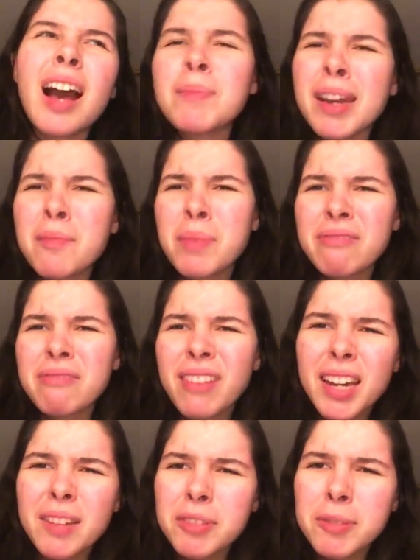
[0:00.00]
I'm not a big
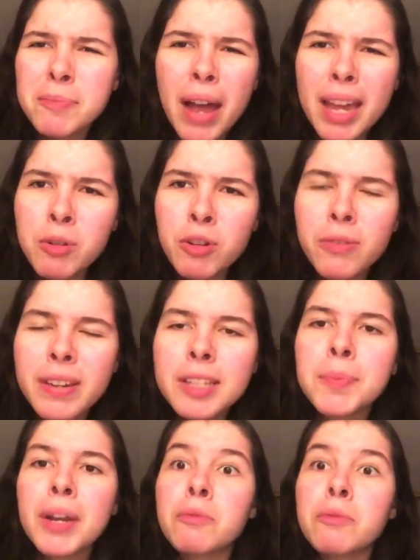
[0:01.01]
fan of spy movies, but